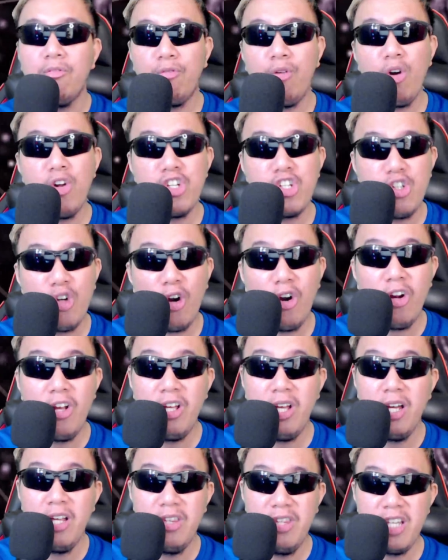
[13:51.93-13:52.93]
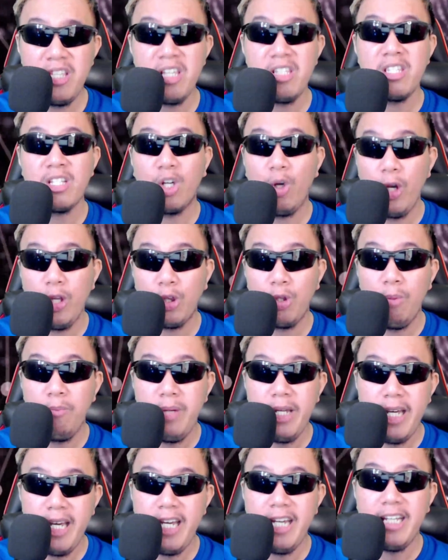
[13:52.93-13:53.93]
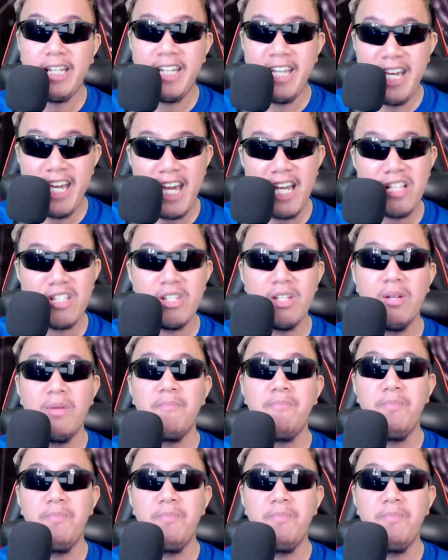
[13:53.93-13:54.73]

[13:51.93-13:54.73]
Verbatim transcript: For sure, this is going to be a can't